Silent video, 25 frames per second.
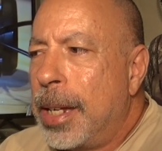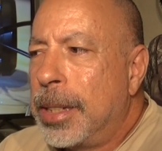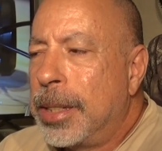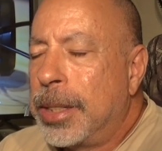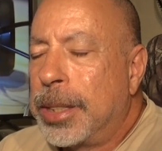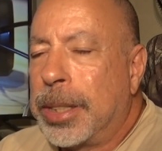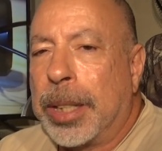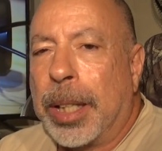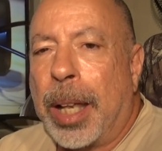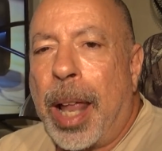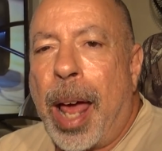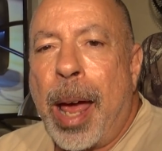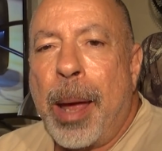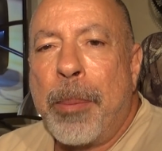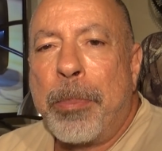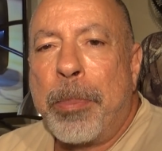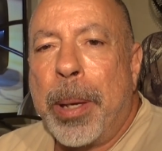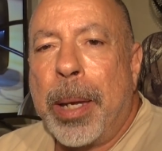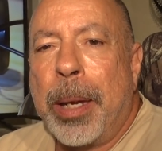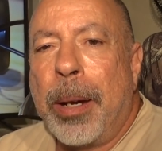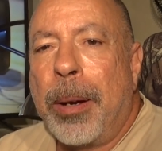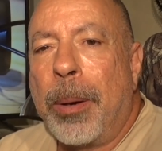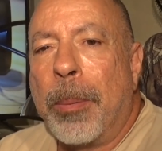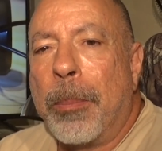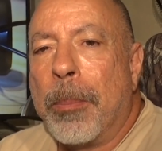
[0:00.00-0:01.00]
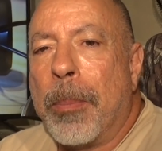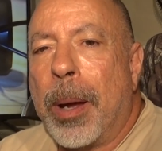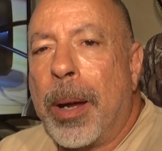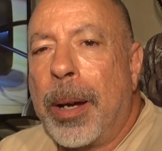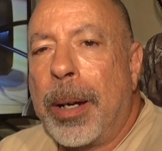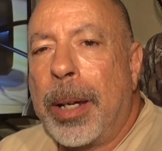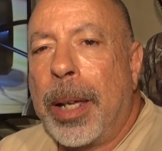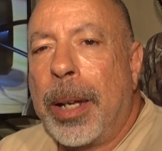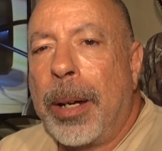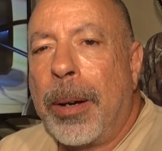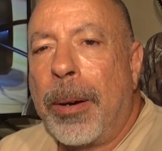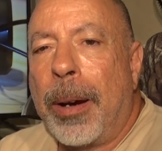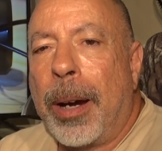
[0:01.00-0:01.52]
sloppy or
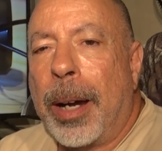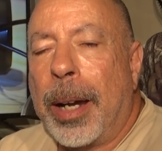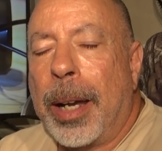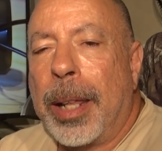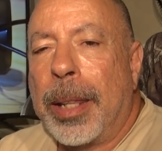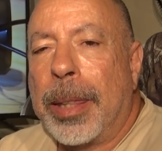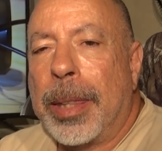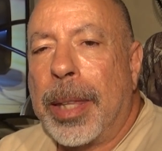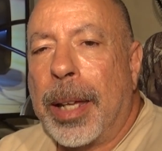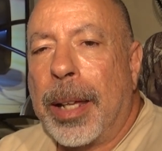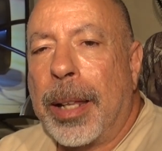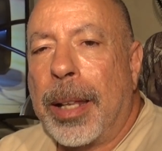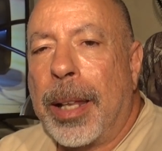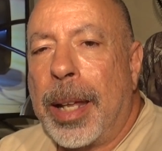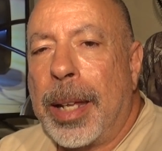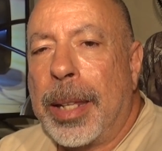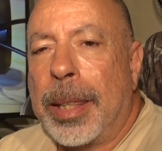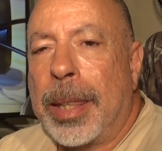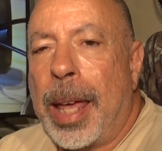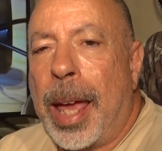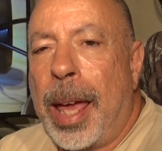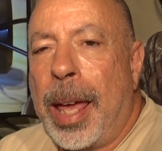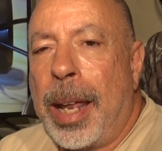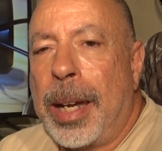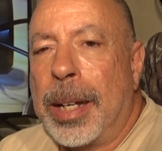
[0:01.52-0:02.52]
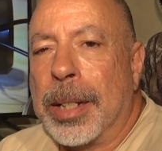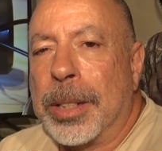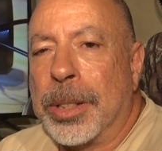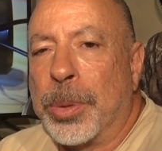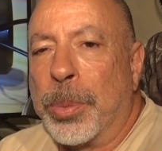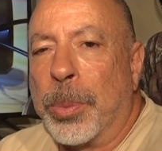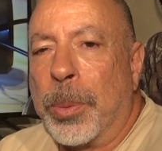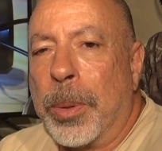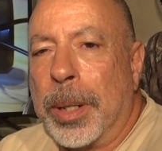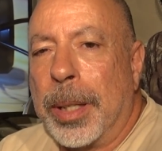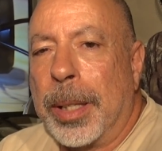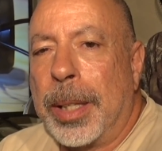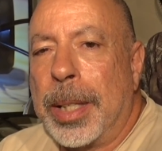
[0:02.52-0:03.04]
muddy or anything like that.
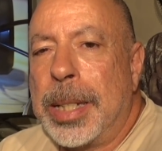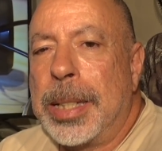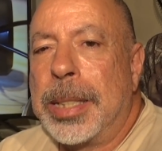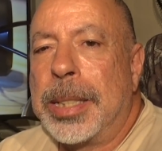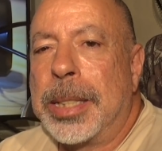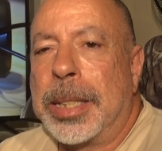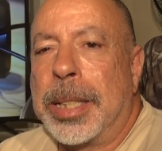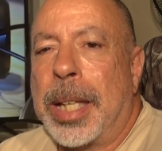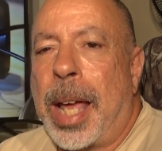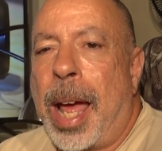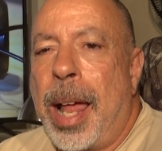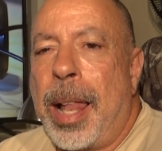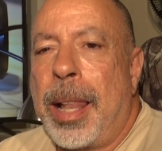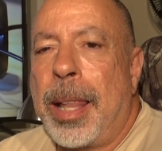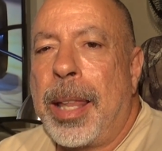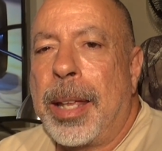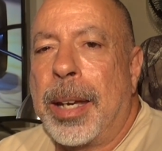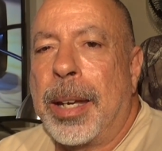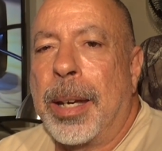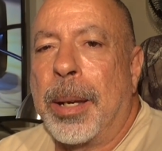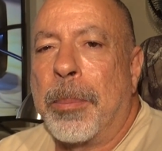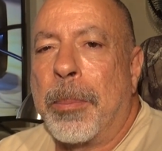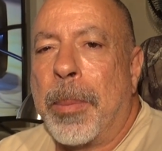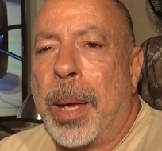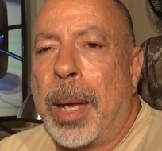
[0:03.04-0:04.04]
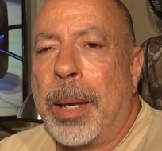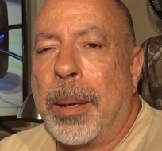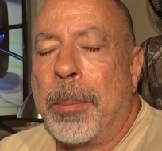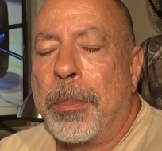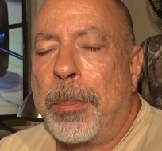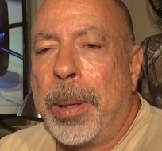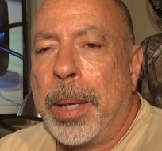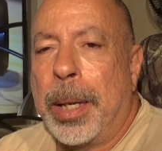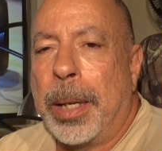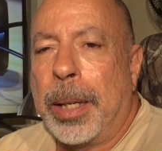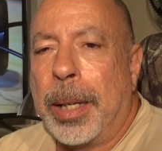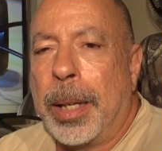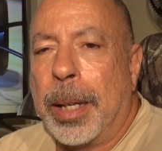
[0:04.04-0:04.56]
It's really solid in my
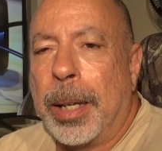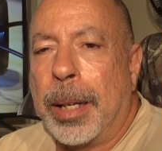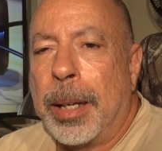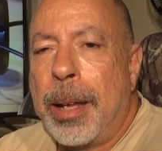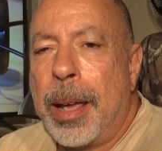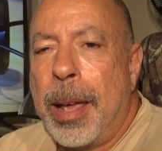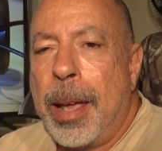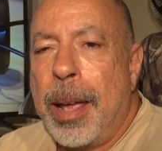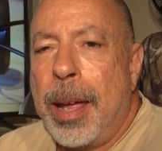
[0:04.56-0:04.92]
opinion.